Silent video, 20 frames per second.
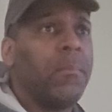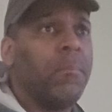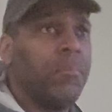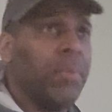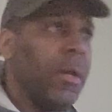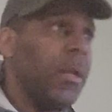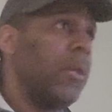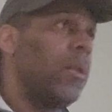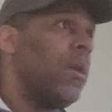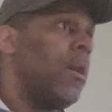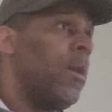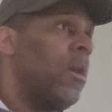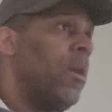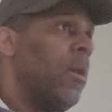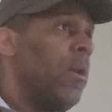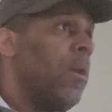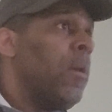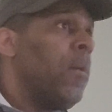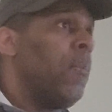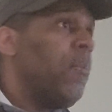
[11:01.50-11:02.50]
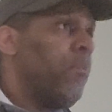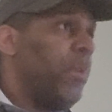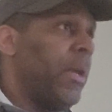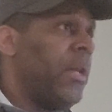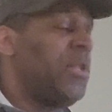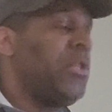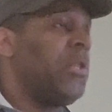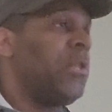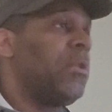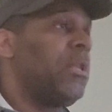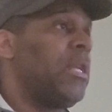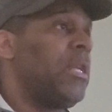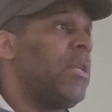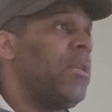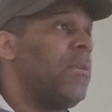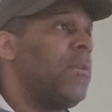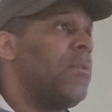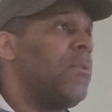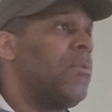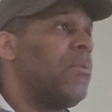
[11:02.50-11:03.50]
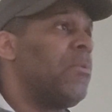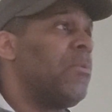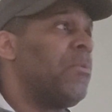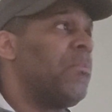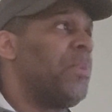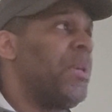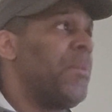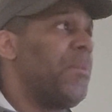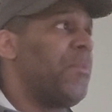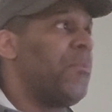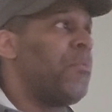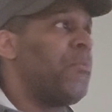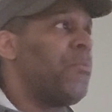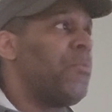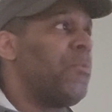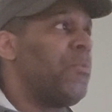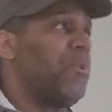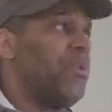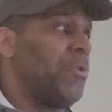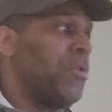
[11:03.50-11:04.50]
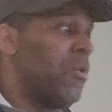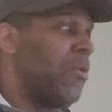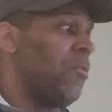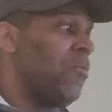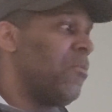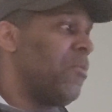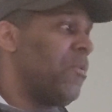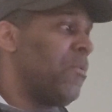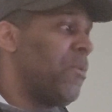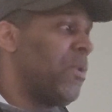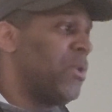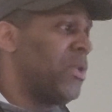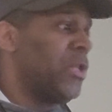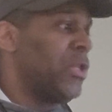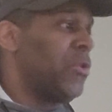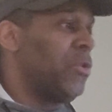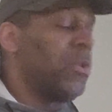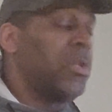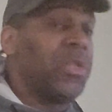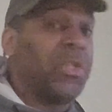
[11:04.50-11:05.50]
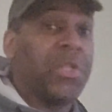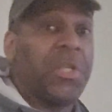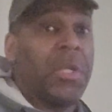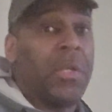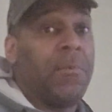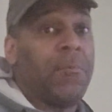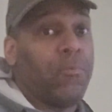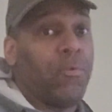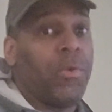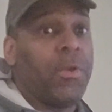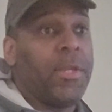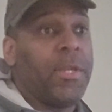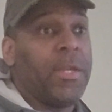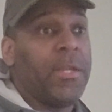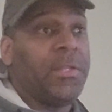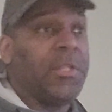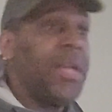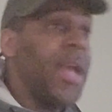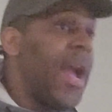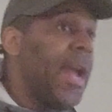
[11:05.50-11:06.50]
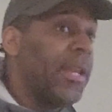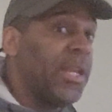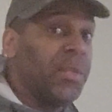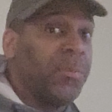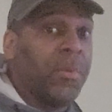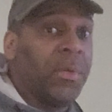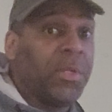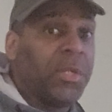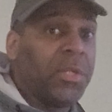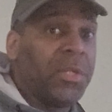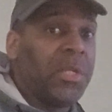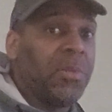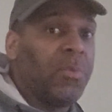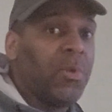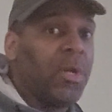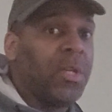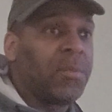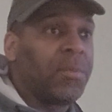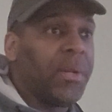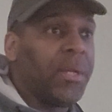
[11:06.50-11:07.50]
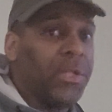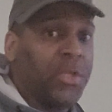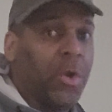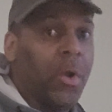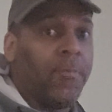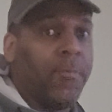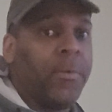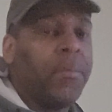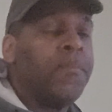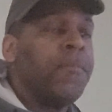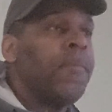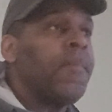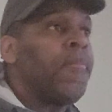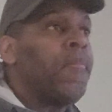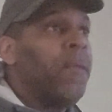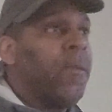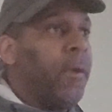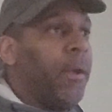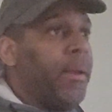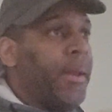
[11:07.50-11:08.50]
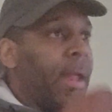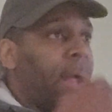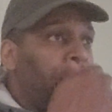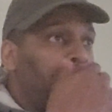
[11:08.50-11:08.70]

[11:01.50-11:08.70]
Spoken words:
but basically, people wasn't used to seeing Roy get tagged as much as he was by Tarver. And